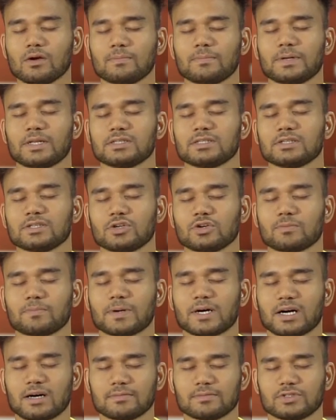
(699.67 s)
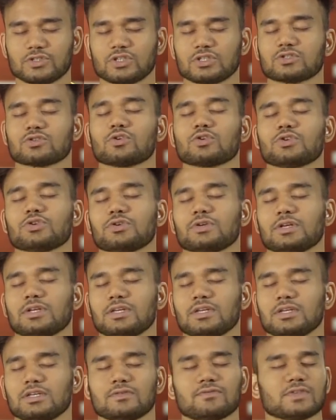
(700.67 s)
placing your palms just on your
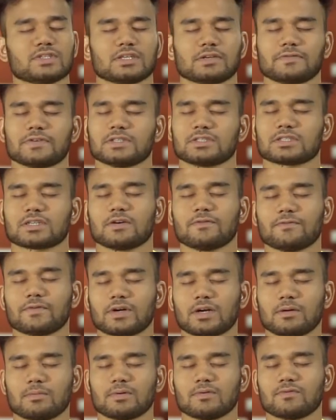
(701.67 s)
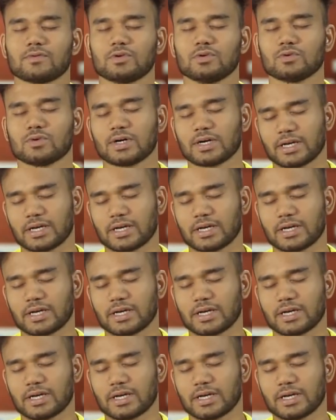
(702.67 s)
knees, whichever is comfortable for you.